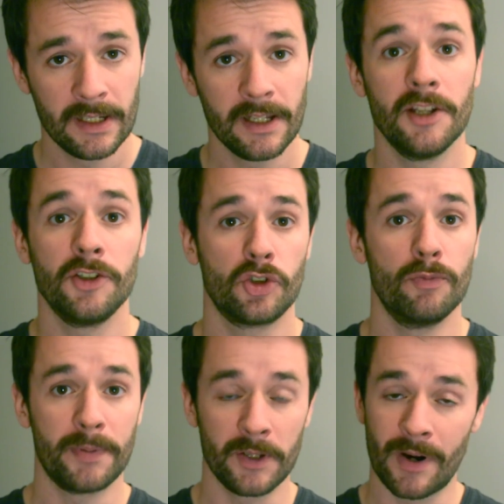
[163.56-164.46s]
It should
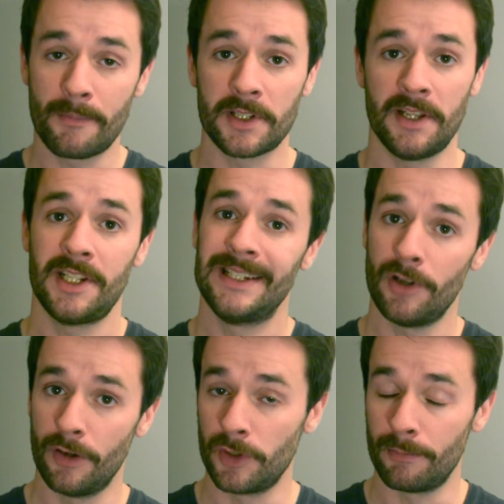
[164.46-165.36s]
be representative
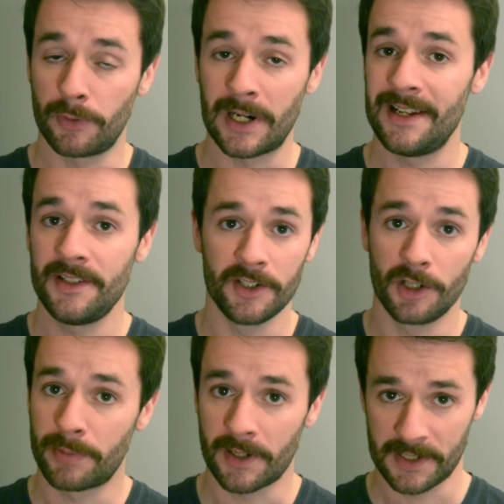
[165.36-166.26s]
of your brand and your
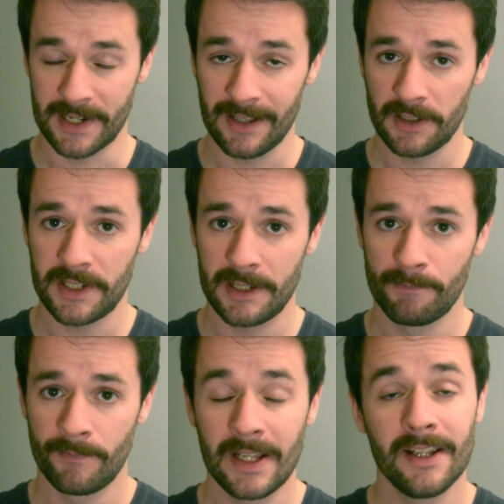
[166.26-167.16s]
personality.
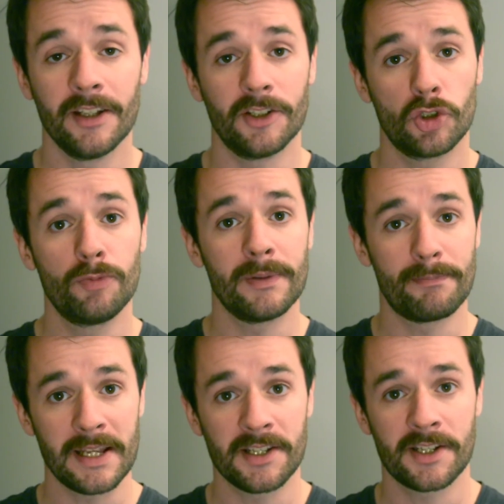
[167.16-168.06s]
It should be
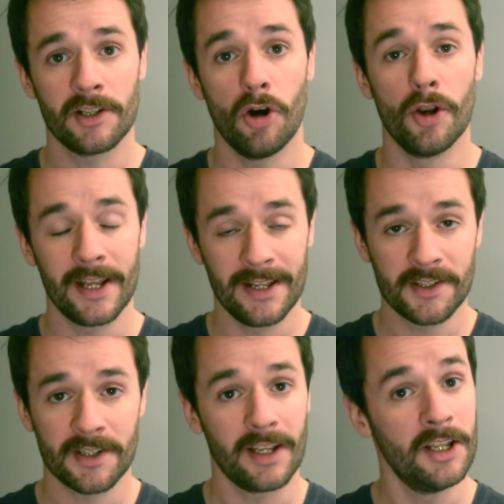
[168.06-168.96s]
based on
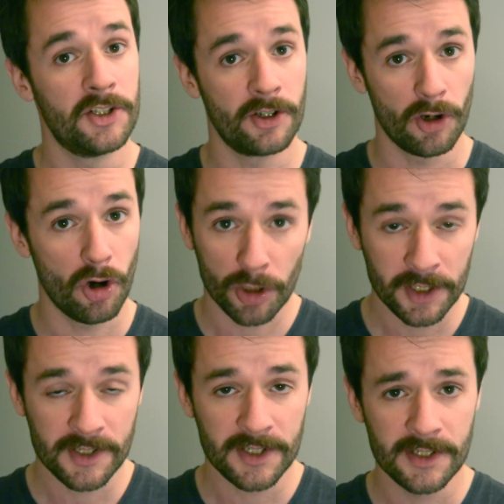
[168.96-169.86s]
insight into your
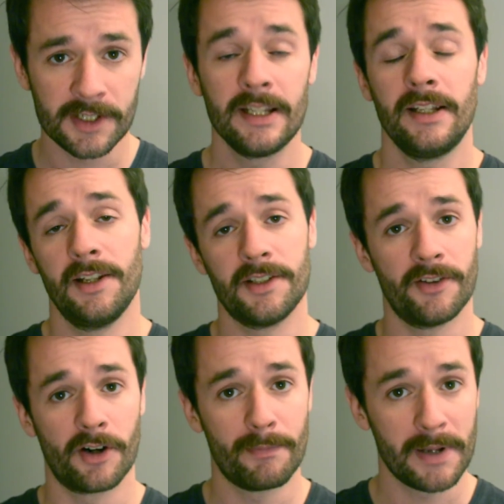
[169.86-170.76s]
audiences, into
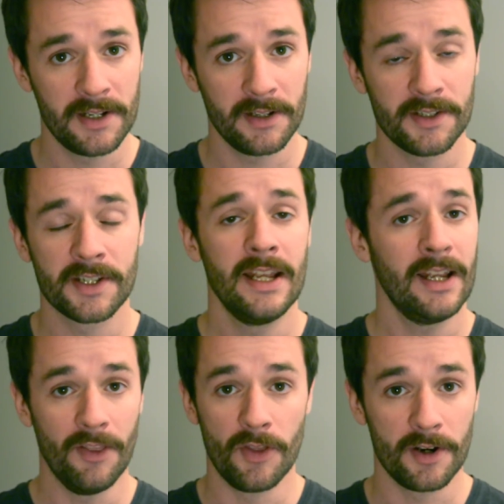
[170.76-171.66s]
their opinions
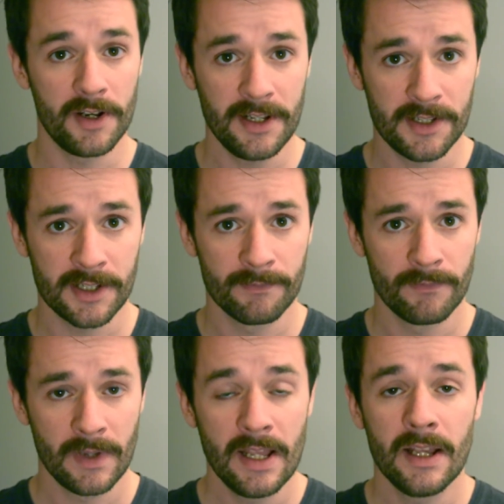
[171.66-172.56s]
and their needs.
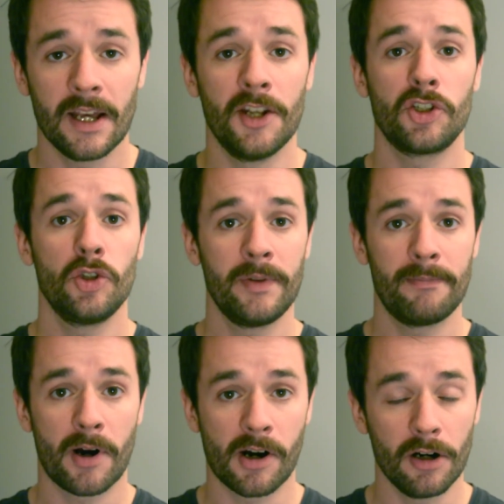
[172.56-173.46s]
And it should be
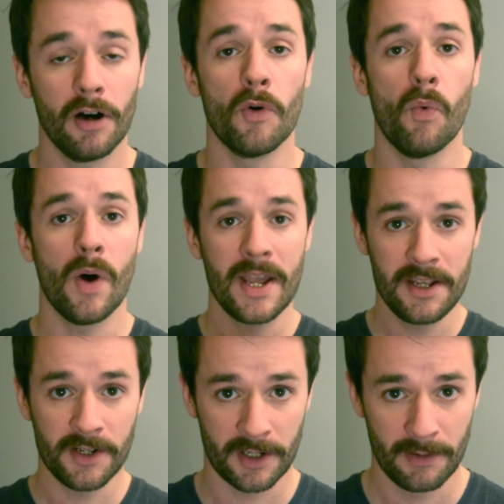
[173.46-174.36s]
part of a
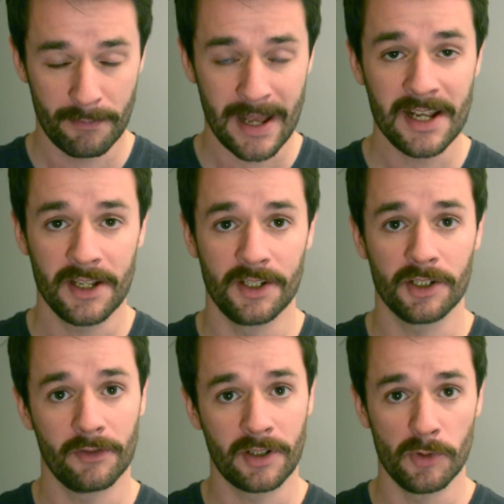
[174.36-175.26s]
wider package
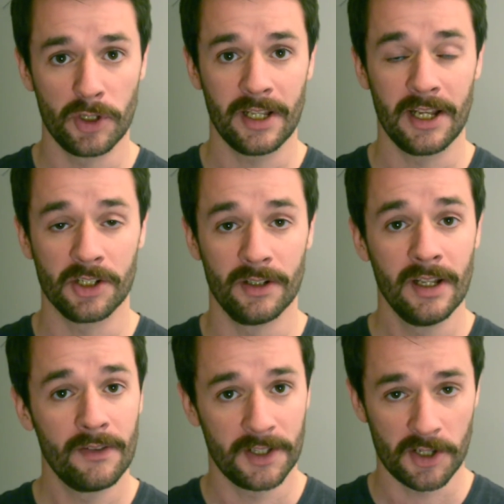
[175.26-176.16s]
of communication
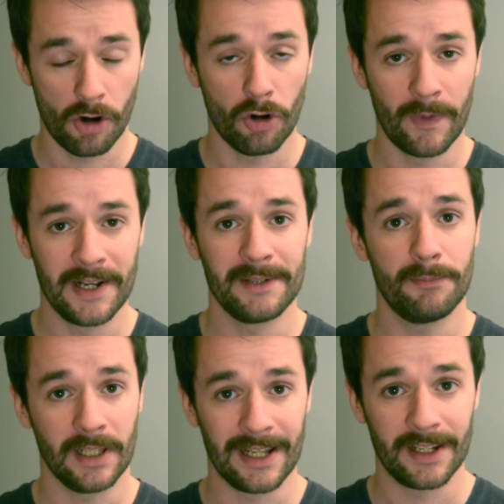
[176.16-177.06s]
that's already
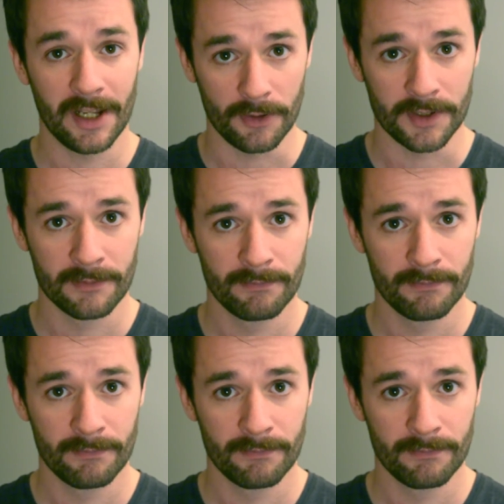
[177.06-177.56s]
planned out.